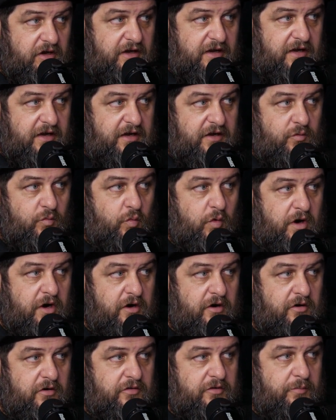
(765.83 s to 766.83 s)
and
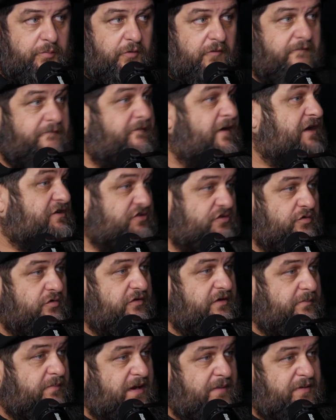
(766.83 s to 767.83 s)
where the professional
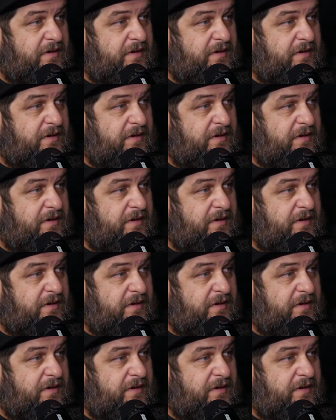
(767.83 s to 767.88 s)
that may be